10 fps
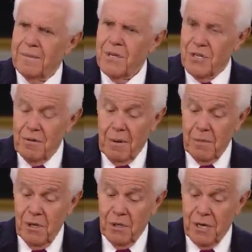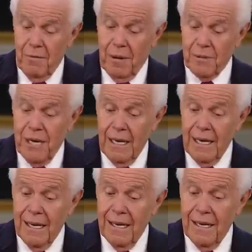Do you see what you understand what I'm saying?
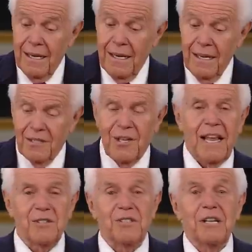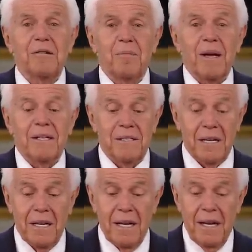See, that's the secret place.
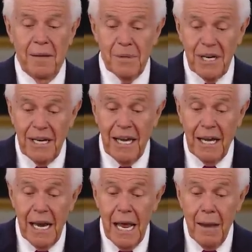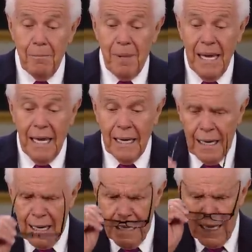Let me say it again. Being
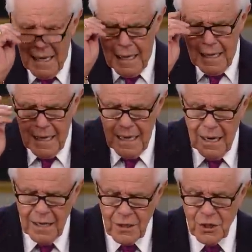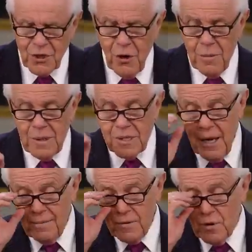undisturbed is
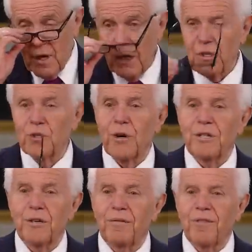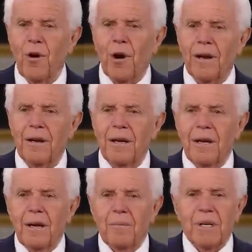helpful to concentration of thought
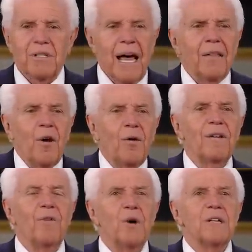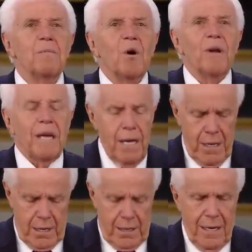because now the only voice I'm going to
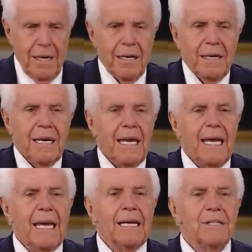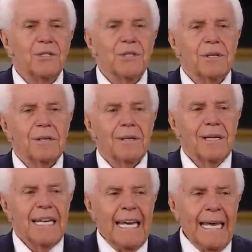hear is
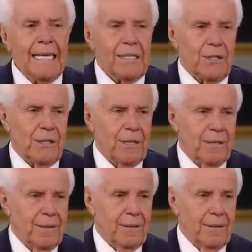his.